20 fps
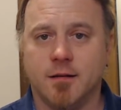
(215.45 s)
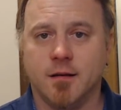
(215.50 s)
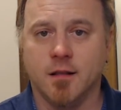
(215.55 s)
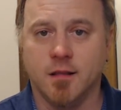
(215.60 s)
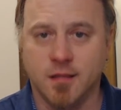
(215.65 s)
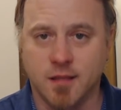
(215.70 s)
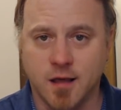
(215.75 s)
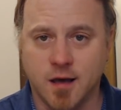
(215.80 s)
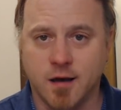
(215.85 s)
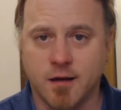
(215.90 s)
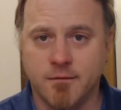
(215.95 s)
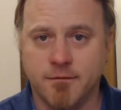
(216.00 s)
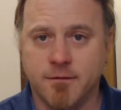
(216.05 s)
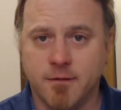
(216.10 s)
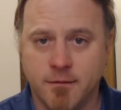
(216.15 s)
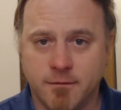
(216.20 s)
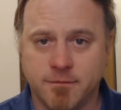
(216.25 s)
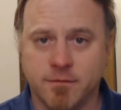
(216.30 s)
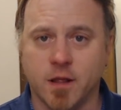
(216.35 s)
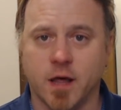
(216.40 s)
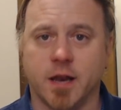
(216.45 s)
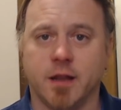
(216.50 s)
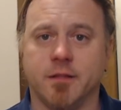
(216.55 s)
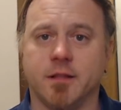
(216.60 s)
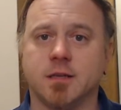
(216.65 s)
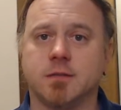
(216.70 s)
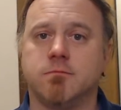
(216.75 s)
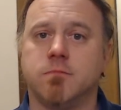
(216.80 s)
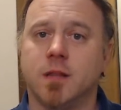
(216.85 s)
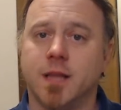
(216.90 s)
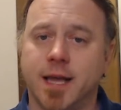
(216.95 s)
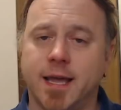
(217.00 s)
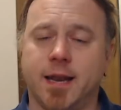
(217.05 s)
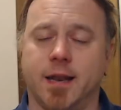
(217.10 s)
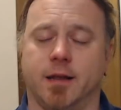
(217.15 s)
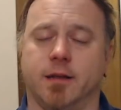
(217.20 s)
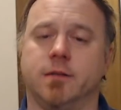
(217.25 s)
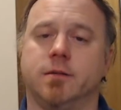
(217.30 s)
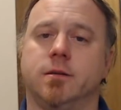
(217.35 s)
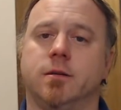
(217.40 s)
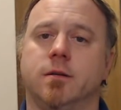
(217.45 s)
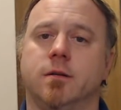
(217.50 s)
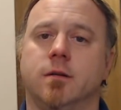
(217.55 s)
love flooding this planet.